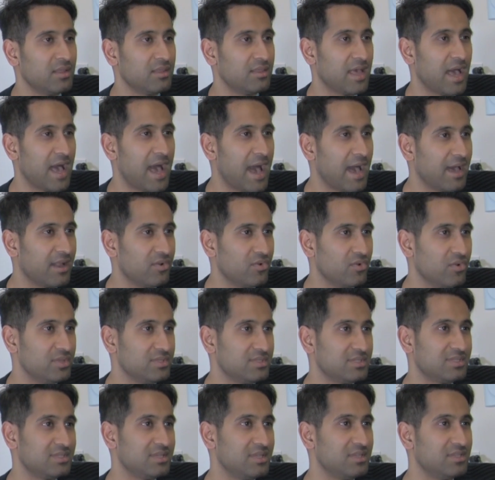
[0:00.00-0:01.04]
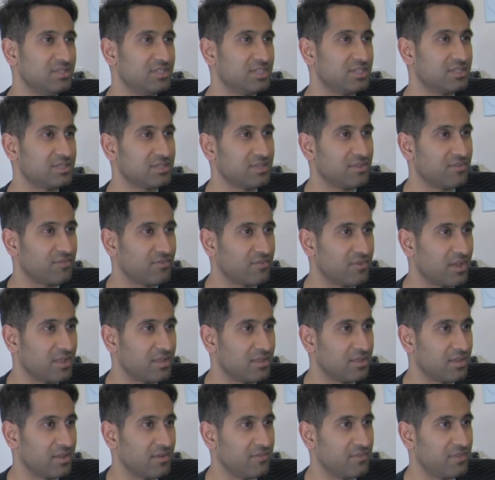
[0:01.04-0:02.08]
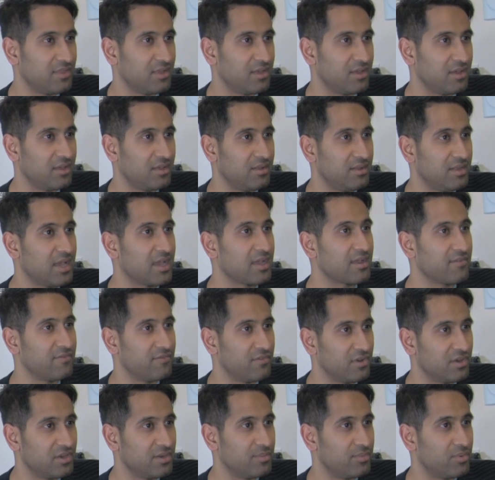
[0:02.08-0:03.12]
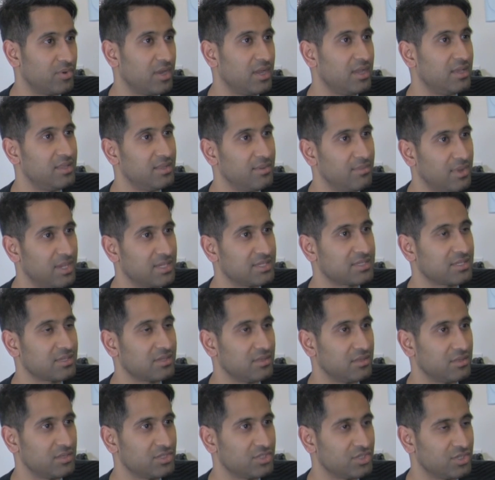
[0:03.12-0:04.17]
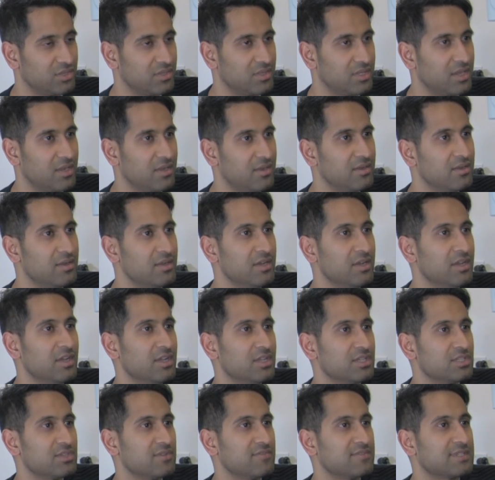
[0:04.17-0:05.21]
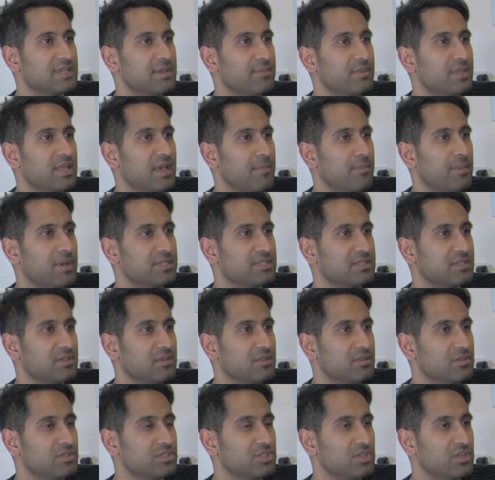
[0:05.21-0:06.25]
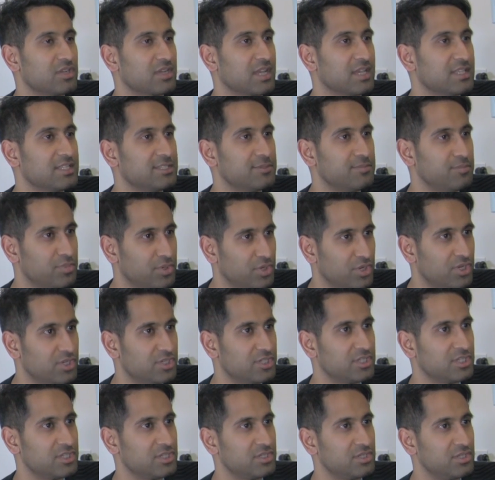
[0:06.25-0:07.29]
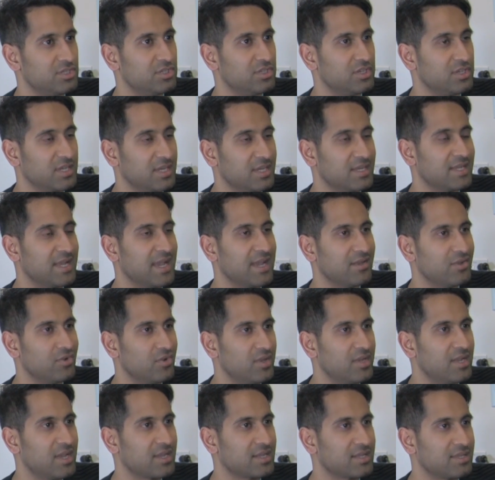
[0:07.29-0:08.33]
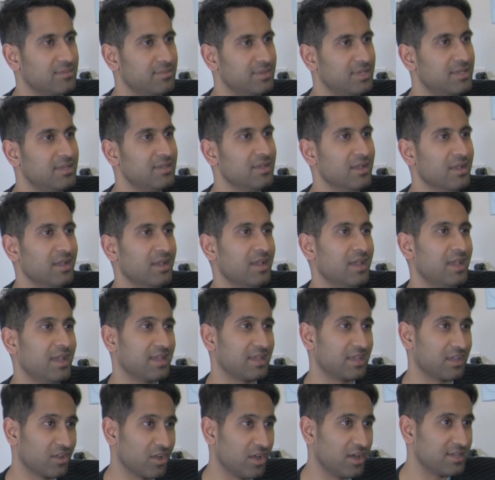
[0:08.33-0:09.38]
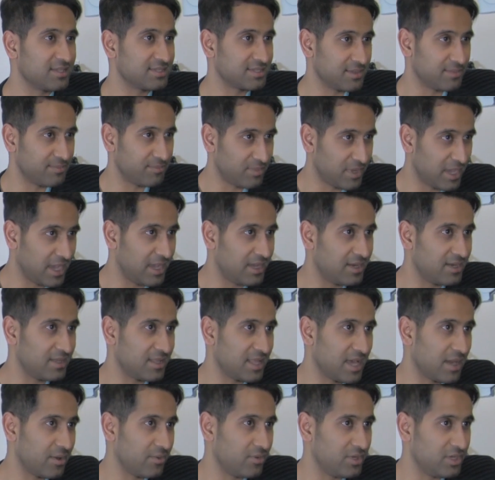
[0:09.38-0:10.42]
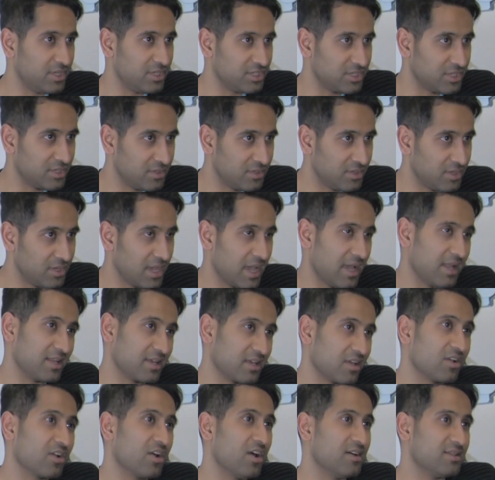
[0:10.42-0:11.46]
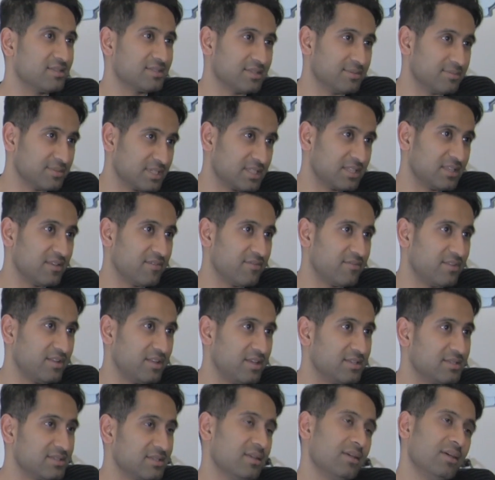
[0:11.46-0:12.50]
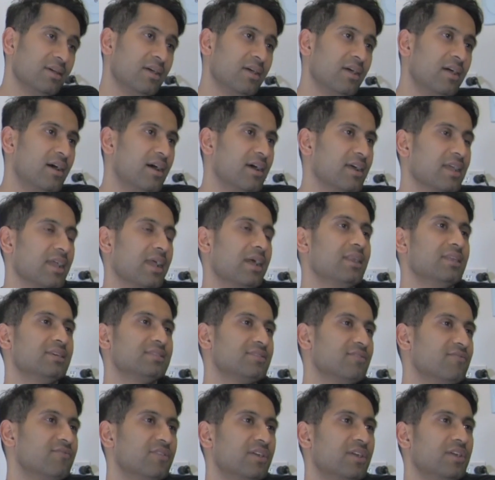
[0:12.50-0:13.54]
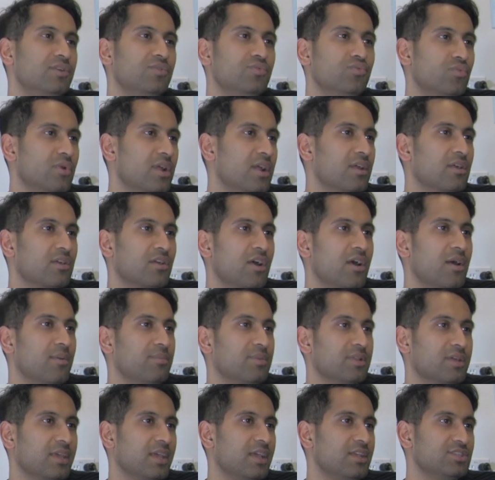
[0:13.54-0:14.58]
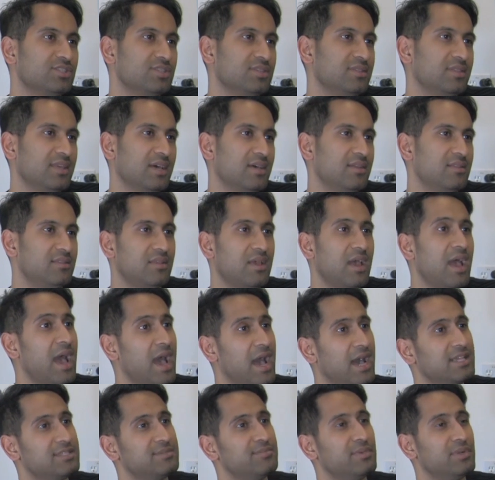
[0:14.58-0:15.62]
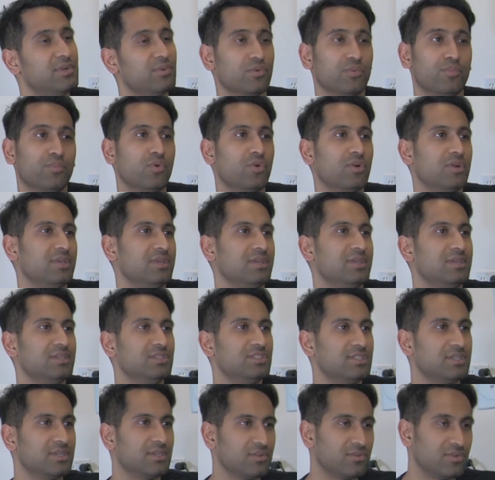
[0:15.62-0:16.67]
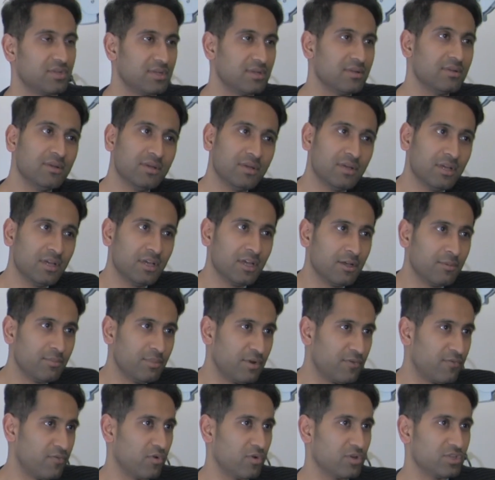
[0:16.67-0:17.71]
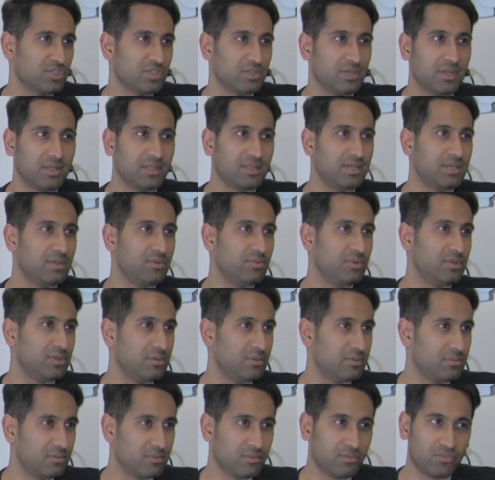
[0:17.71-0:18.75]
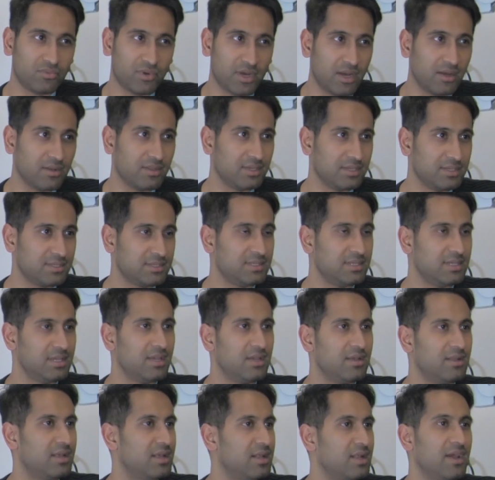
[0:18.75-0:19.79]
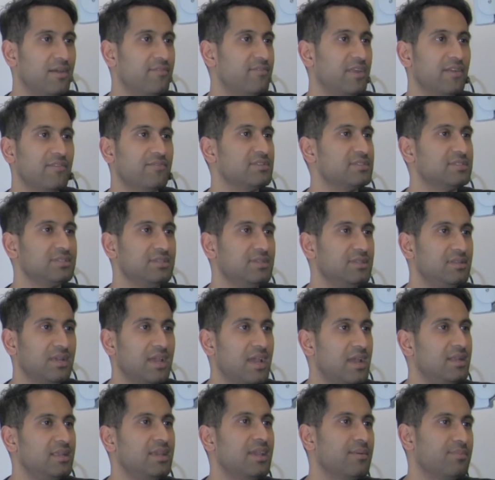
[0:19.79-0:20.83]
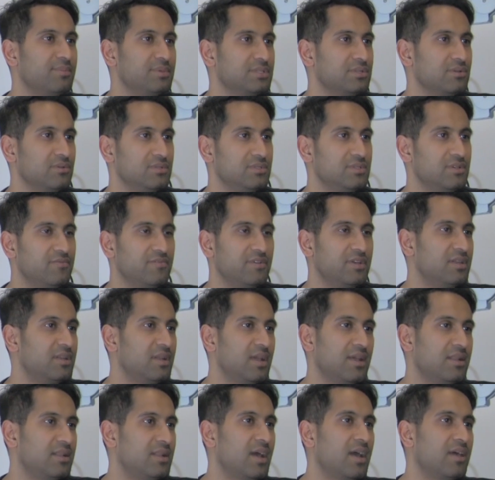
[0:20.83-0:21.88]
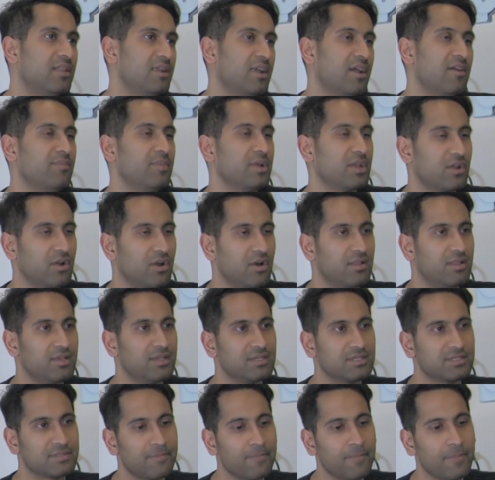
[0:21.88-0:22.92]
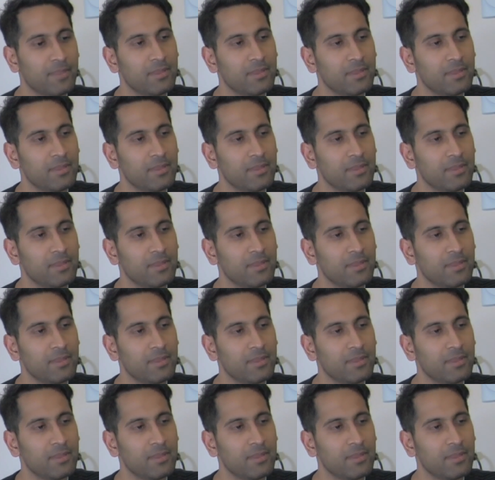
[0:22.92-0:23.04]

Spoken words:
The adenoids sit just in front of the neck vertebrae and the musculature there. So if some of that musculature gets burned during an adenoidectomy, it can cause some pain in that region, and it can cause some stiffness. Again, it's a very rare complication that has been reported in children, but fortunately we rarely see it, and I've never seen any episodes of it, and neither have my colleagues.